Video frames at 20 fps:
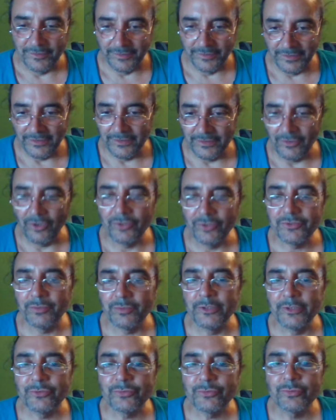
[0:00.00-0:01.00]
the
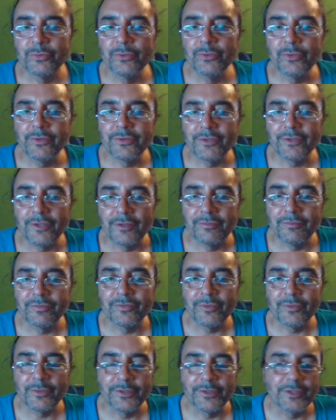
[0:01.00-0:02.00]
ultimate truth of
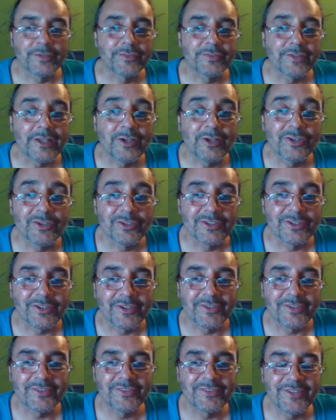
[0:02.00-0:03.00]
the
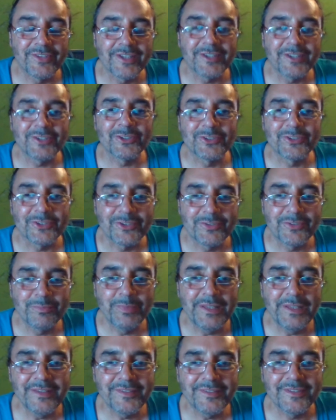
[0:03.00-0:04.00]
singular
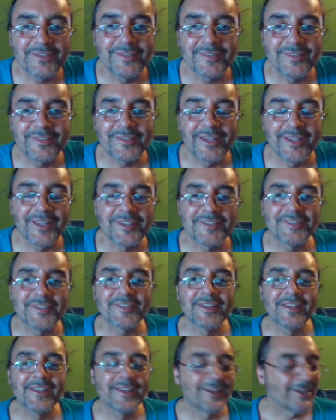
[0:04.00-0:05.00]
species says,
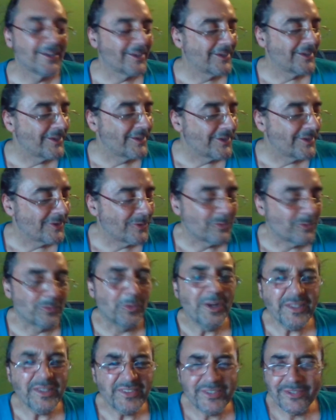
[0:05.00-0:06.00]

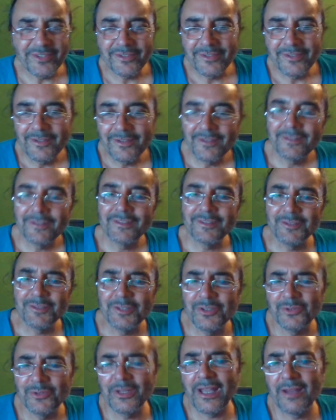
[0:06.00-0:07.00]
what?
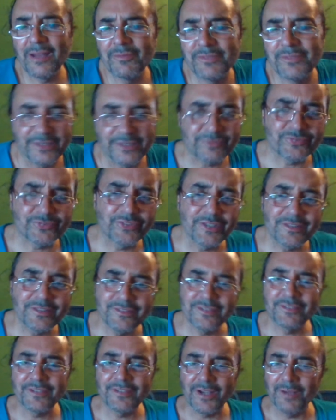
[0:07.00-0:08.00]
You have
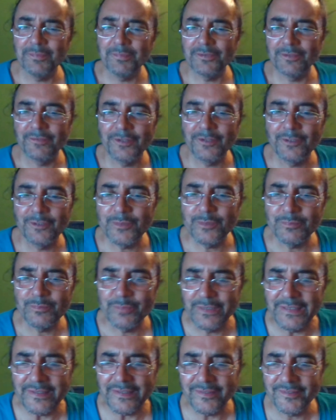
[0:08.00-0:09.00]
different types of human
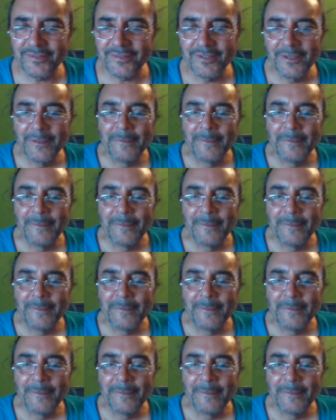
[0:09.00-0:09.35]
beings?